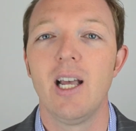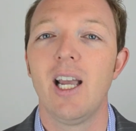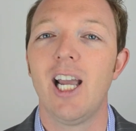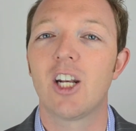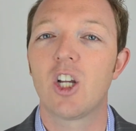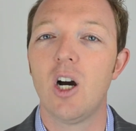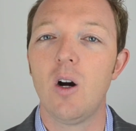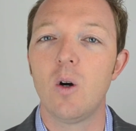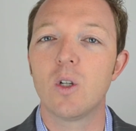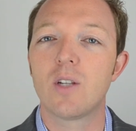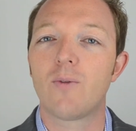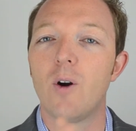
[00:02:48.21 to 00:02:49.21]
it
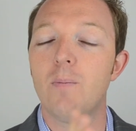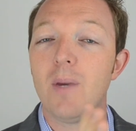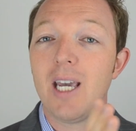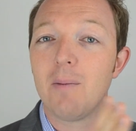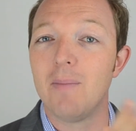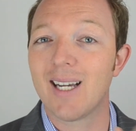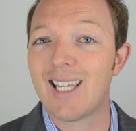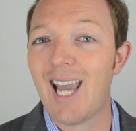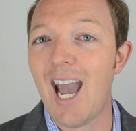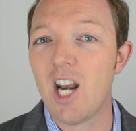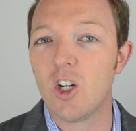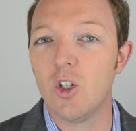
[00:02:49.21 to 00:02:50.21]
goes from being
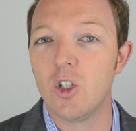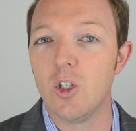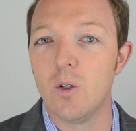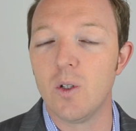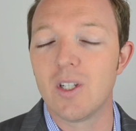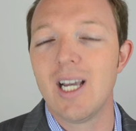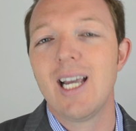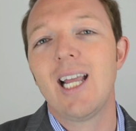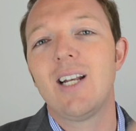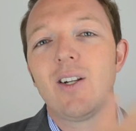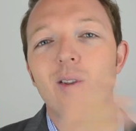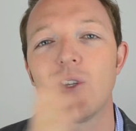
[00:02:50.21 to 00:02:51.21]
mechanical use
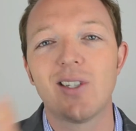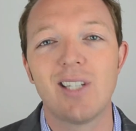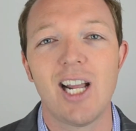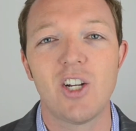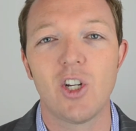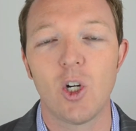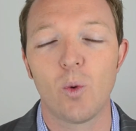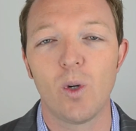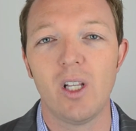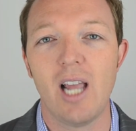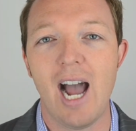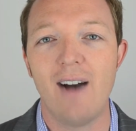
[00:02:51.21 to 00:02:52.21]
into the stage that you're
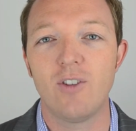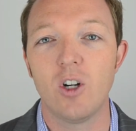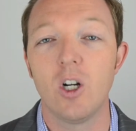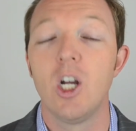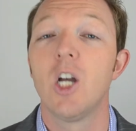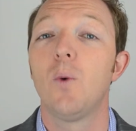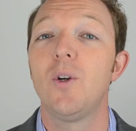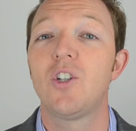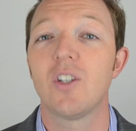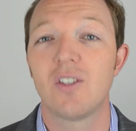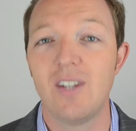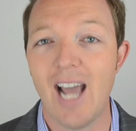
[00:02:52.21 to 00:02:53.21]
really after, which
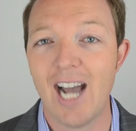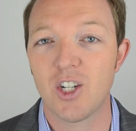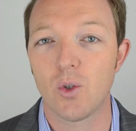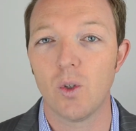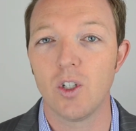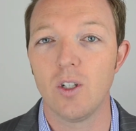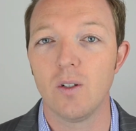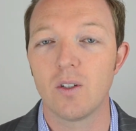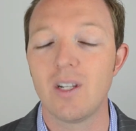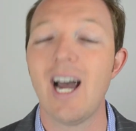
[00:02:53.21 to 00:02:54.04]
is natural use.